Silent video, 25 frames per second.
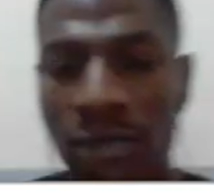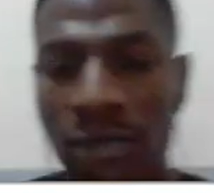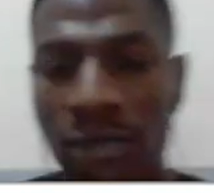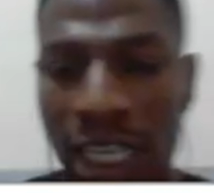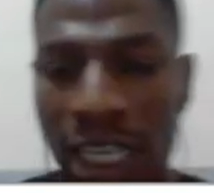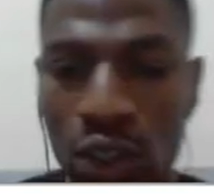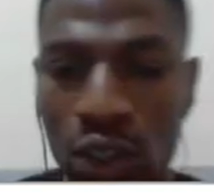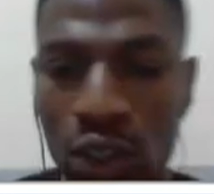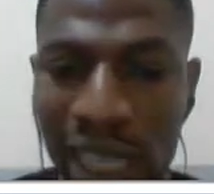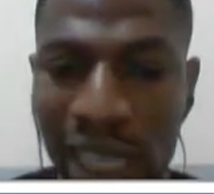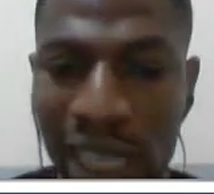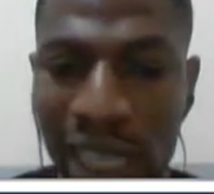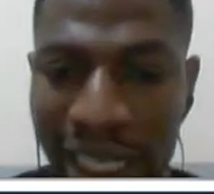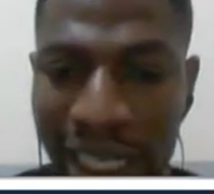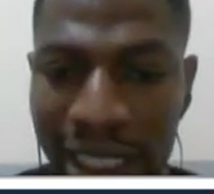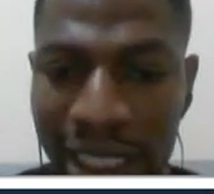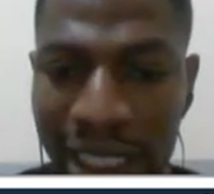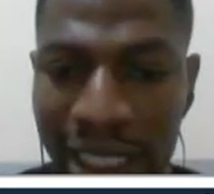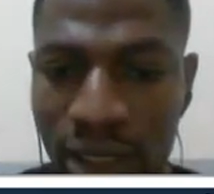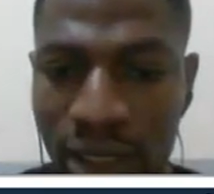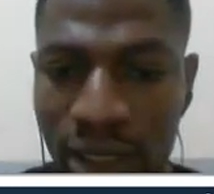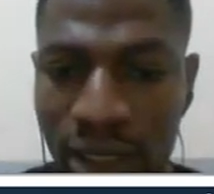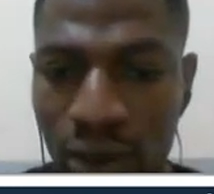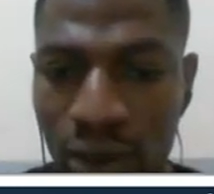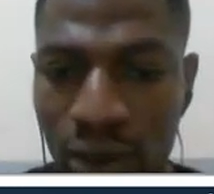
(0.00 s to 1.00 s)
and you
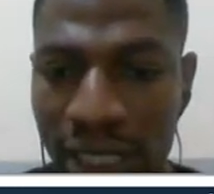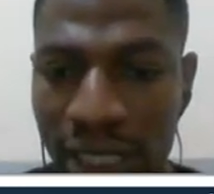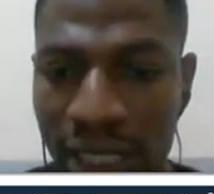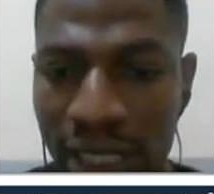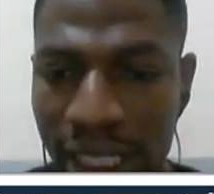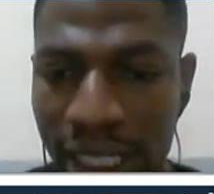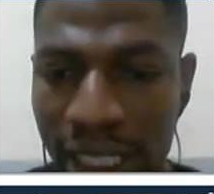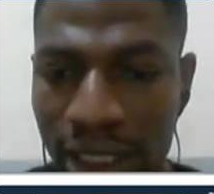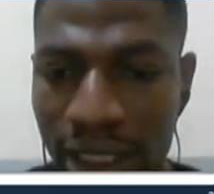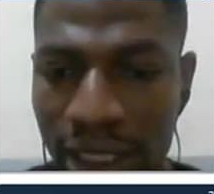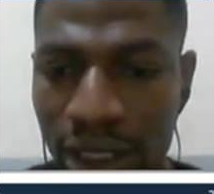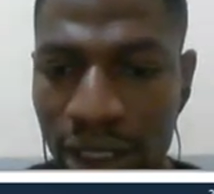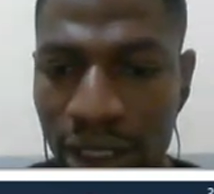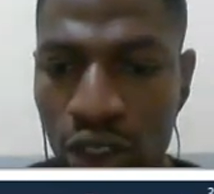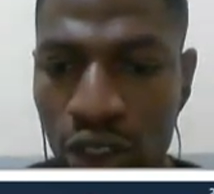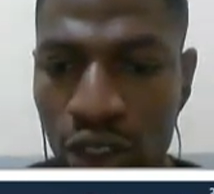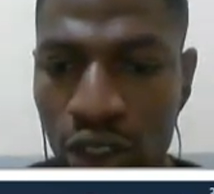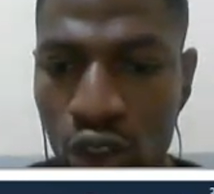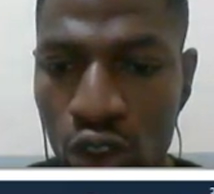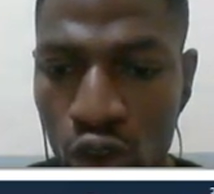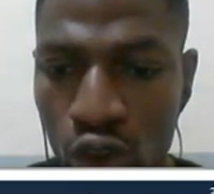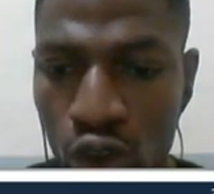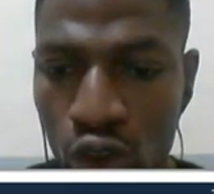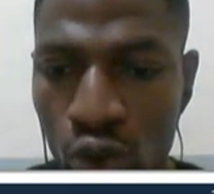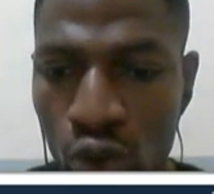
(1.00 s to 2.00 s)
click those links,
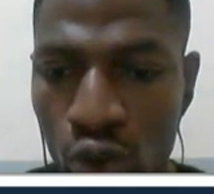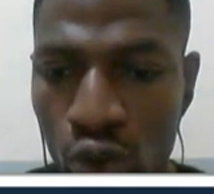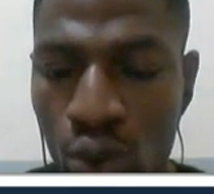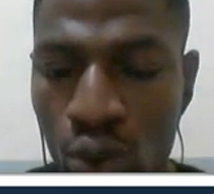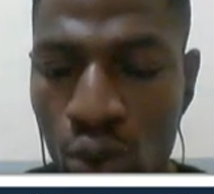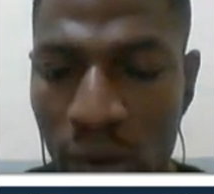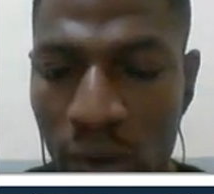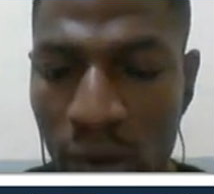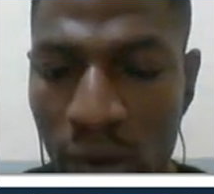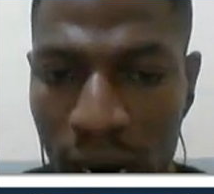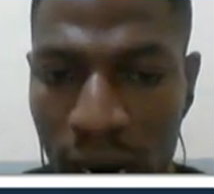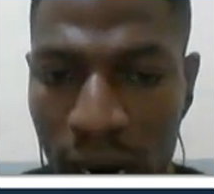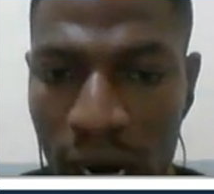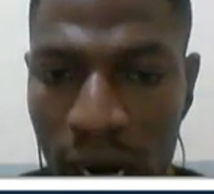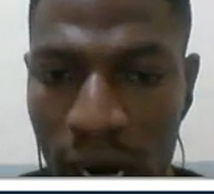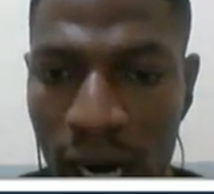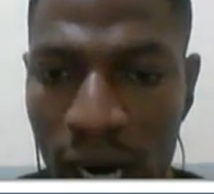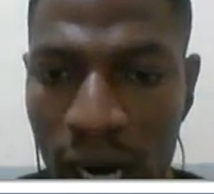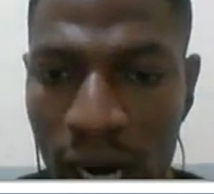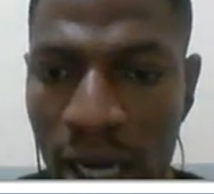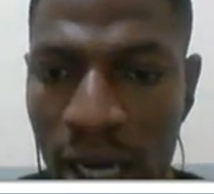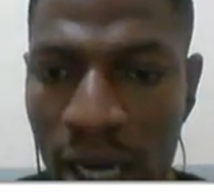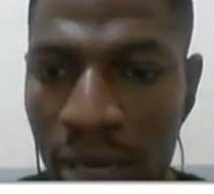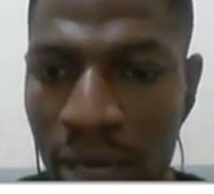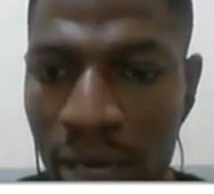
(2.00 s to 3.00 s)
you
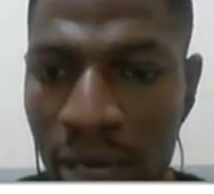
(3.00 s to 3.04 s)
are